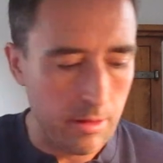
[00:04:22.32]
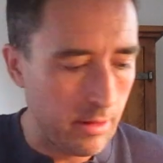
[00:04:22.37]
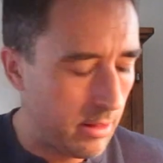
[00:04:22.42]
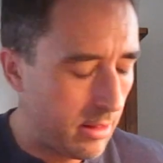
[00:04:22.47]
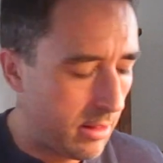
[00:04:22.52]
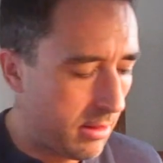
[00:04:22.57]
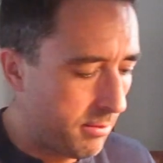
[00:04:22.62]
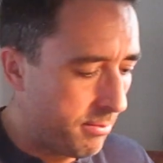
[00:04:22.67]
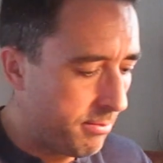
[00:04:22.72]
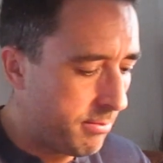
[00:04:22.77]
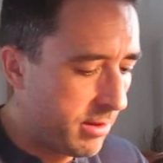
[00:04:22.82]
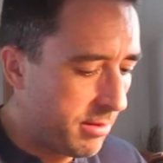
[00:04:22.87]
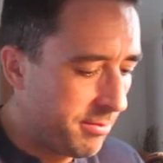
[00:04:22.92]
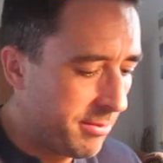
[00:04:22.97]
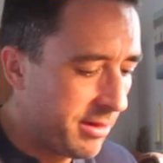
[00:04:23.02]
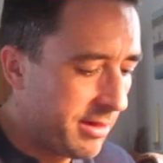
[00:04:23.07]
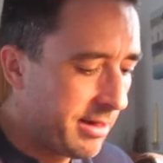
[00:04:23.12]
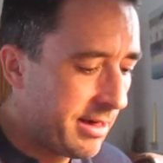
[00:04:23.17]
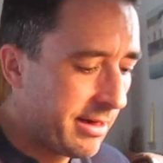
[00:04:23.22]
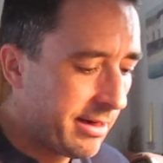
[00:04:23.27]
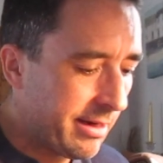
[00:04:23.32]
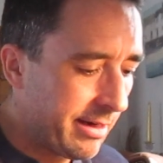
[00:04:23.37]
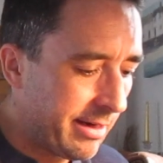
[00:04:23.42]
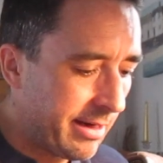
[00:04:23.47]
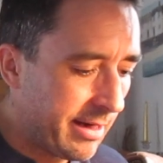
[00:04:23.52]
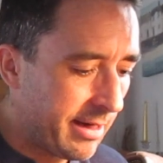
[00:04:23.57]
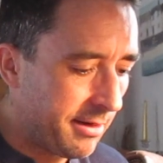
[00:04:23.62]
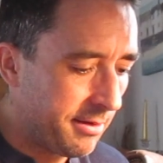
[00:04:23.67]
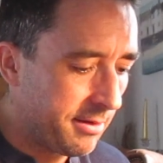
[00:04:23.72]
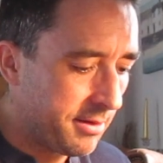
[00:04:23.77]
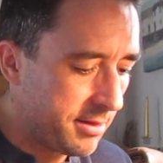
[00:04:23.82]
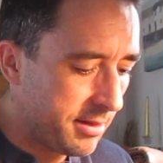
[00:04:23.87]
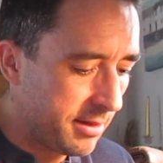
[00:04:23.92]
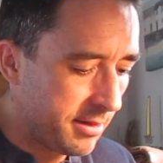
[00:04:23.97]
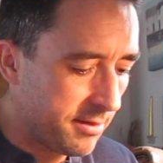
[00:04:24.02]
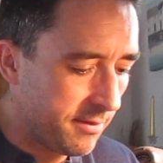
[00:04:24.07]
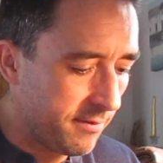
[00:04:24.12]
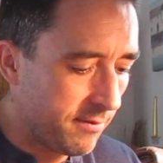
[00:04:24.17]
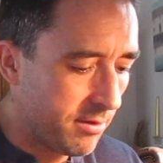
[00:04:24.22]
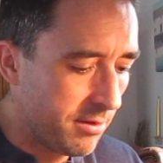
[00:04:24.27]
Okay, uh, bottom of the deck again,
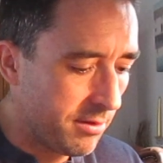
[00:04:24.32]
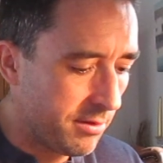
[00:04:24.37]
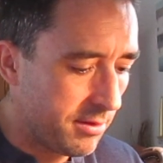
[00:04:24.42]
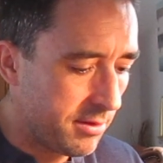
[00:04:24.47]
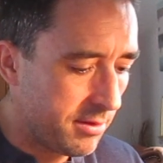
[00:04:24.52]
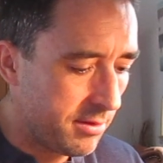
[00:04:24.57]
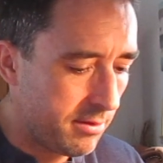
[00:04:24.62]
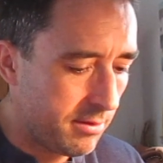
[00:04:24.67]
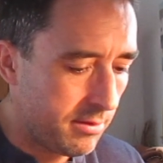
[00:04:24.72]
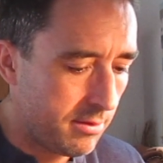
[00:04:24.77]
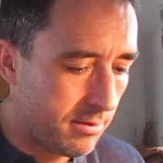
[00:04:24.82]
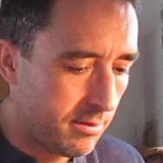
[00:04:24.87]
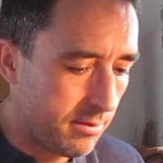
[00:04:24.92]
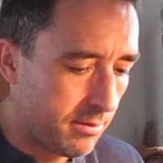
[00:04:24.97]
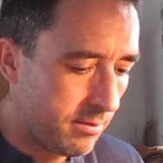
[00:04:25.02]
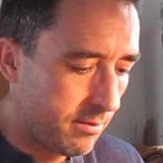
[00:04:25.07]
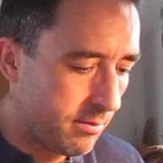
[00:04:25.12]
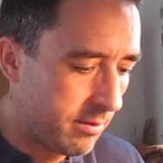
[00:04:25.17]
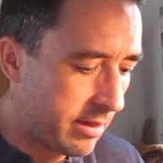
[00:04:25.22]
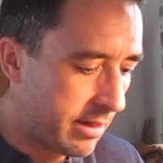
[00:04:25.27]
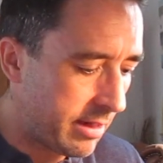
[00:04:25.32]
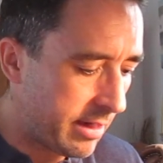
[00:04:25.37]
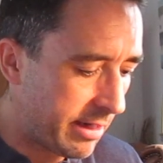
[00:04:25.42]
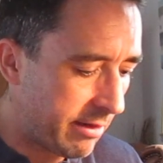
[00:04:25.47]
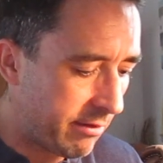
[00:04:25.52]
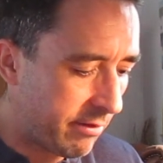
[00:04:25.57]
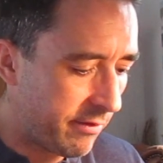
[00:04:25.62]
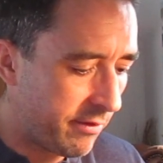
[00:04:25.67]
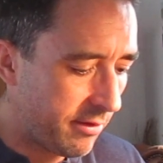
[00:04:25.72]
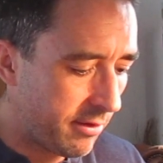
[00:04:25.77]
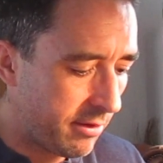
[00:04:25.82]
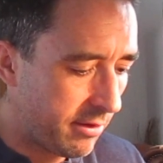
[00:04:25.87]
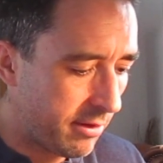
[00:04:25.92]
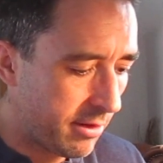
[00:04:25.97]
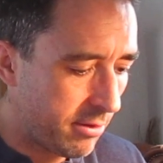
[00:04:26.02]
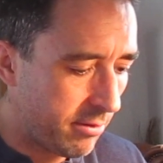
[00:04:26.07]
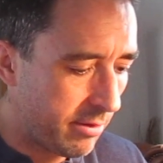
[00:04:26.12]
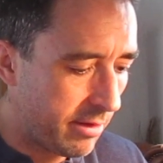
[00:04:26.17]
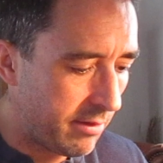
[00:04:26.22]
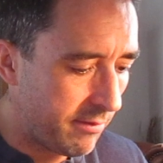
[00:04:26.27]
six of wands with a Hierophant and the
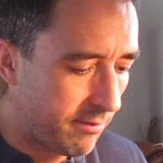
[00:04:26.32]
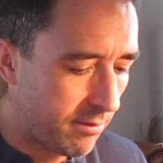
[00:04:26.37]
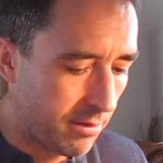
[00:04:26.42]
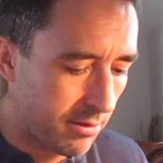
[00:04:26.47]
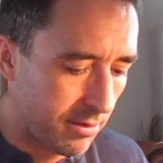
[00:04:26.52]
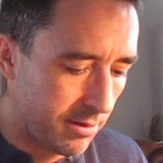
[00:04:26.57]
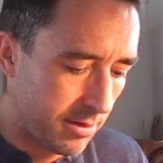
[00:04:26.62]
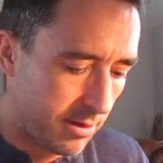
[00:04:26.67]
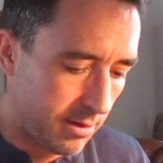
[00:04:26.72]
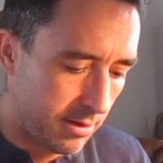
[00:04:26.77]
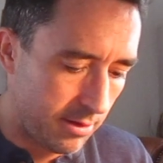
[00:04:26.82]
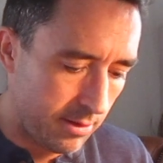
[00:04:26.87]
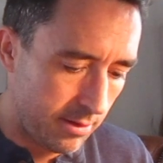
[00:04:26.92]
Queen of Wands.